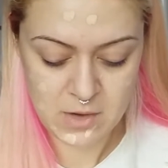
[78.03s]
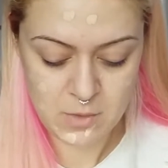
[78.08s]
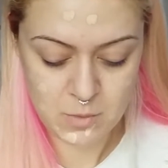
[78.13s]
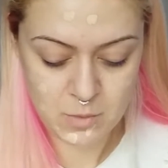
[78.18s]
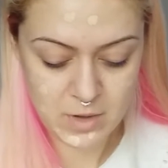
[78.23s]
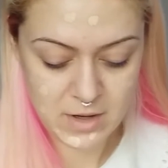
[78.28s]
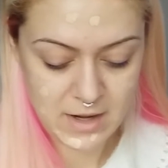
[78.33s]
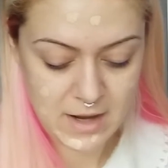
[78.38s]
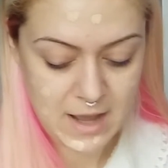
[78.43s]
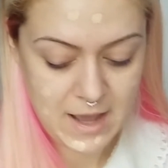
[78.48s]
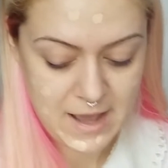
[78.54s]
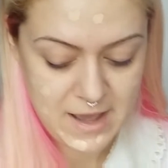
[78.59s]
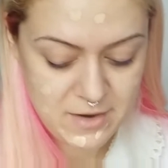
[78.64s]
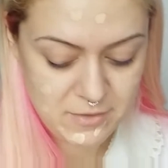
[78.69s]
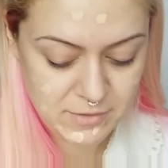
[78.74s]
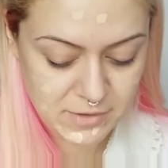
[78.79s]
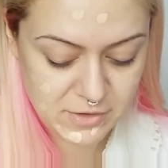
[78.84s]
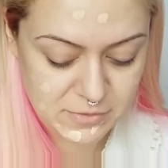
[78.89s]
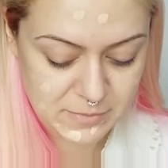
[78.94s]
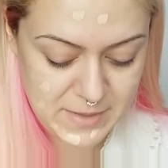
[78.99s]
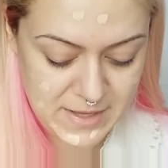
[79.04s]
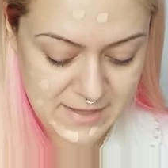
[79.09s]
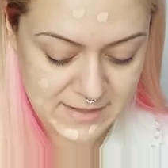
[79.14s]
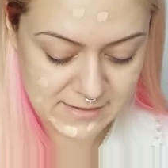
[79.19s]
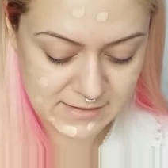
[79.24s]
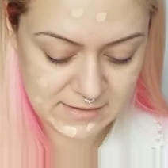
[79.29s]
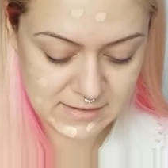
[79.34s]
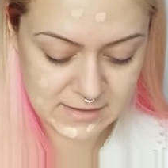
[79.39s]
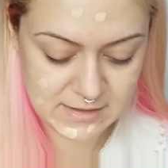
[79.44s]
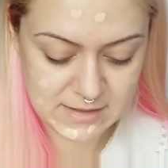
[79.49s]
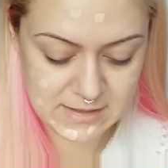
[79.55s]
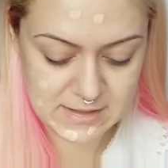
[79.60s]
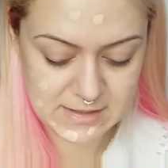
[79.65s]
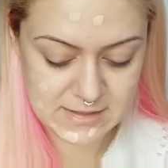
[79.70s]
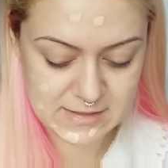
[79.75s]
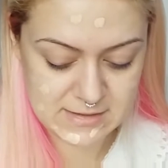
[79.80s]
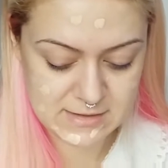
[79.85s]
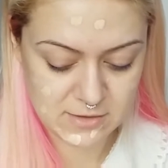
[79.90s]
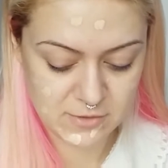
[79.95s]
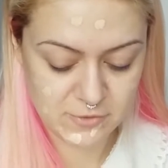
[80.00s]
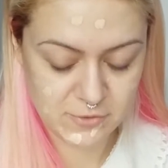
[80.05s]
What I recommend is,